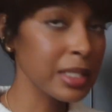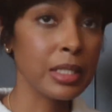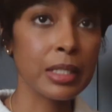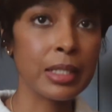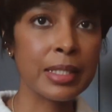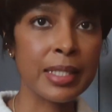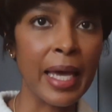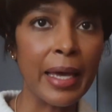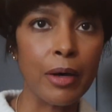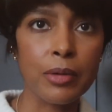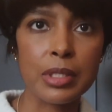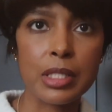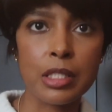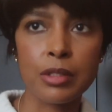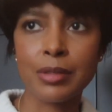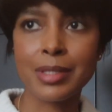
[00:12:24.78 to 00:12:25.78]
it's a sale.
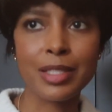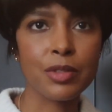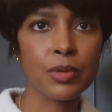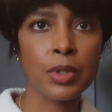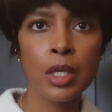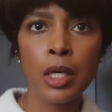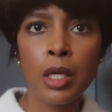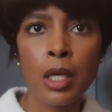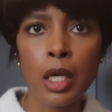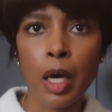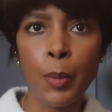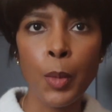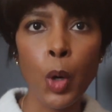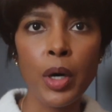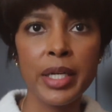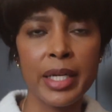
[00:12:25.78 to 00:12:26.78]
So it's,
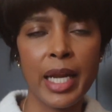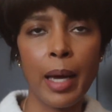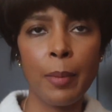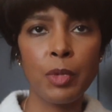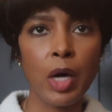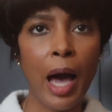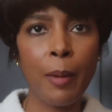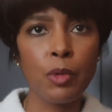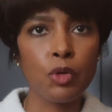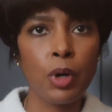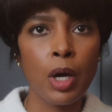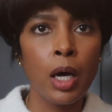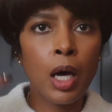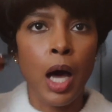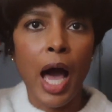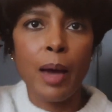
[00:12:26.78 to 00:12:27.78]
come on, and
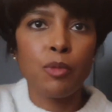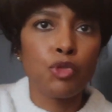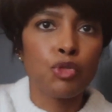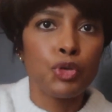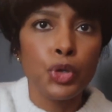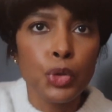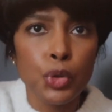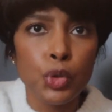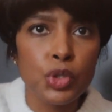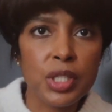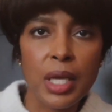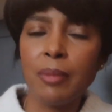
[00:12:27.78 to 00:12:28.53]
I'm rouge,